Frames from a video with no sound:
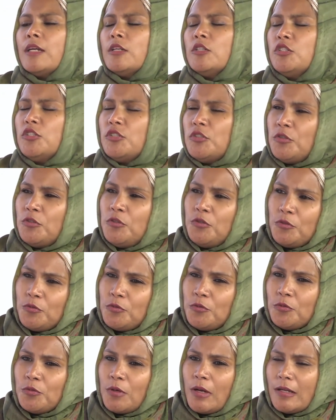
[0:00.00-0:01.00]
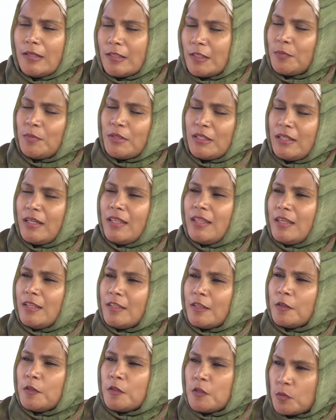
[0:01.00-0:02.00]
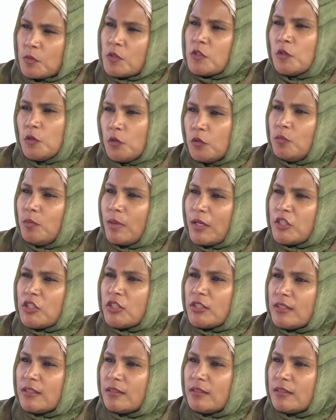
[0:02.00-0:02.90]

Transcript: Do you ultimately think that this was a good budget?